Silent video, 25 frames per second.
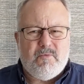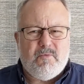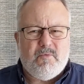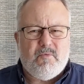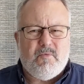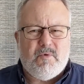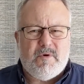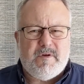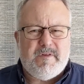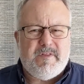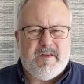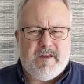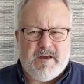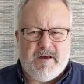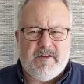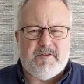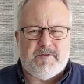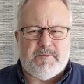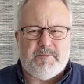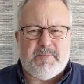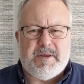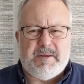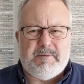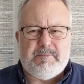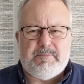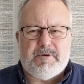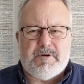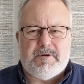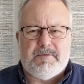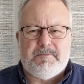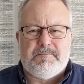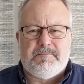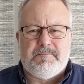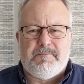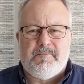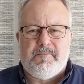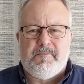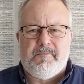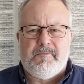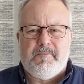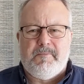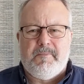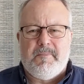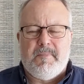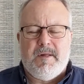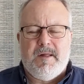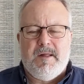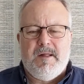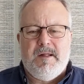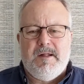were the other people?
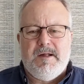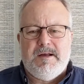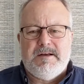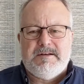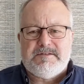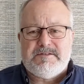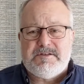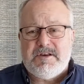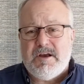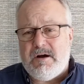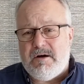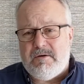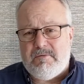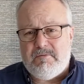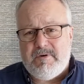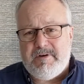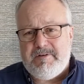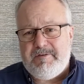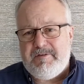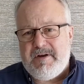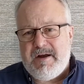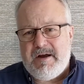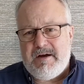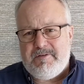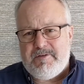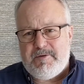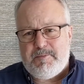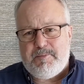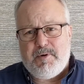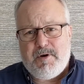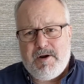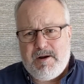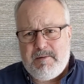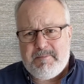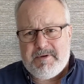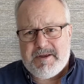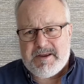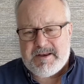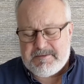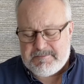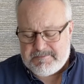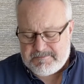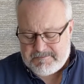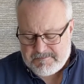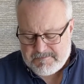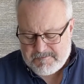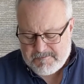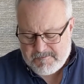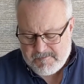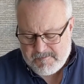So we found the prayer meeting
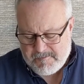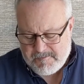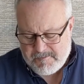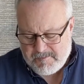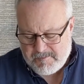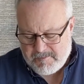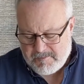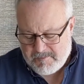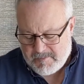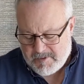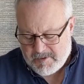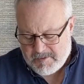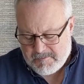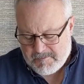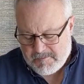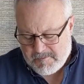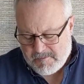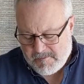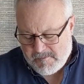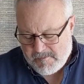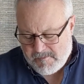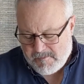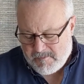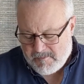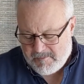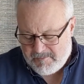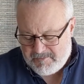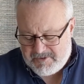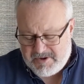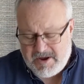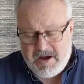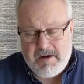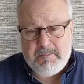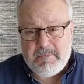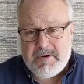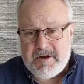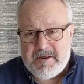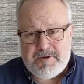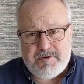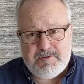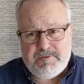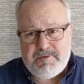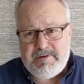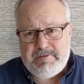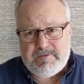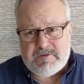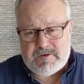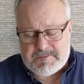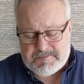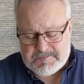down by the
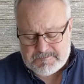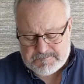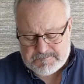river.